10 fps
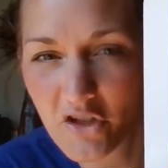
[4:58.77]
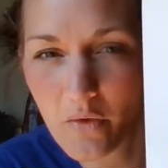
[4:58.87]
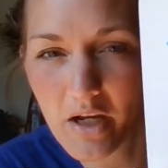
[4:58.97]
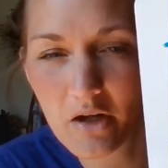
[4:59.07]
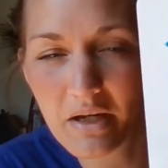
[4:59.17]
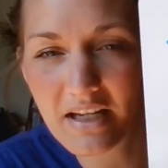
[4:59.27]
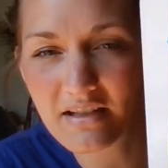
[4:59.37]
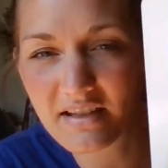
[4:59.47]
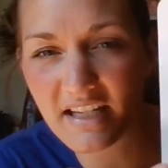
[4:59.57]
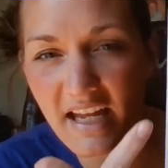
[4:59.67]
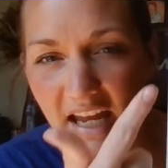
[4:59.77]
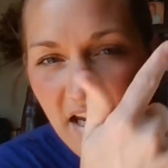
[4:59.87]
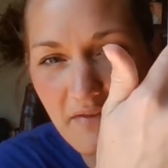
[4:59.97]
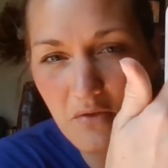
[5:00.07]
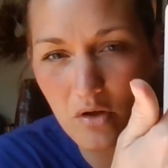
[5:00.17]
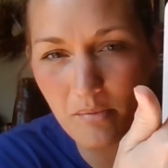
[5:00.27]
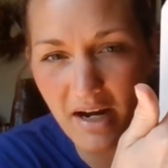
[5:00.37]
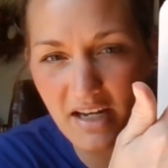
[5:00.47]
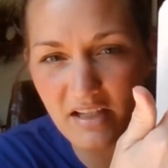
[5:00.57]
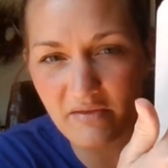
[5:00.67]
So here we can see 84
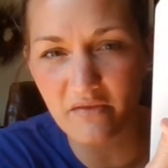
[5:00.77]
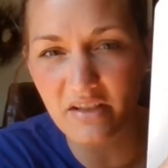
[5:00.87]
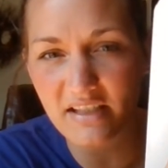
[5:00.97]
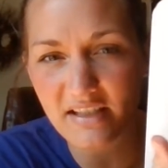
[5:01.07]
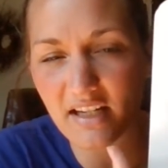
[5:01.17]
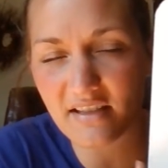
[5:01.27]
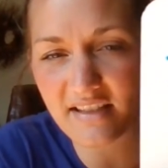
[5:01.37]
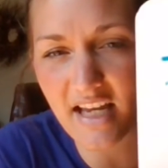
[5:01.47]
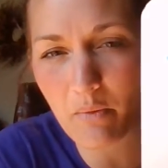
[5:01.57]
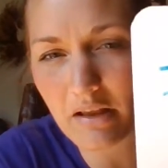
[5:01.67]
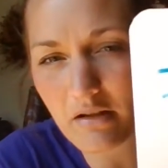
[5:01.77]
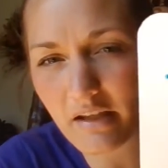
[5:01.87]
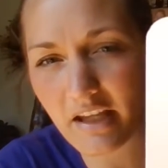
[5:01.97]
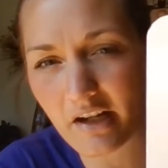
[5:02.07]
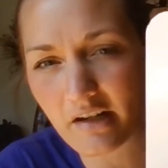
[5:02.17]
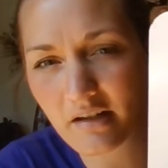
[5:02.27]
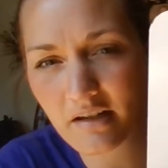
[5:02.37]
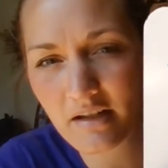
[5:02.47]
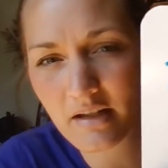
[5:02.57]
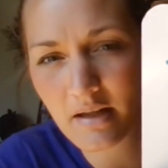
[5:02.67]
minus 56. Now we look here.
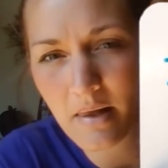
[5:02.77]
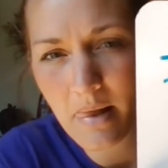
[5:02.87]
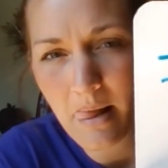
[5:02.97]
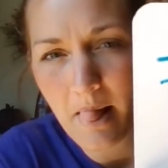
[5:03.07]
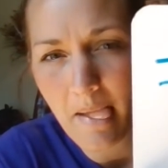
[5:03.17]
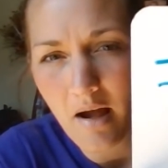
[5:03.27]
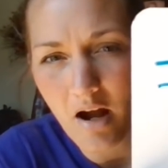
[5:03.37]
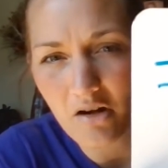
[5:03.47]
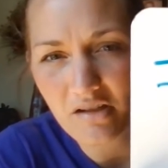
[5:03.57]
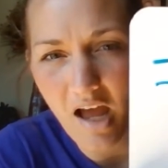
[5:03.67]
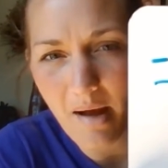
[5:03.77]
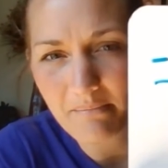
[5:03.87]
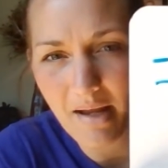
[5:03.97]
Our top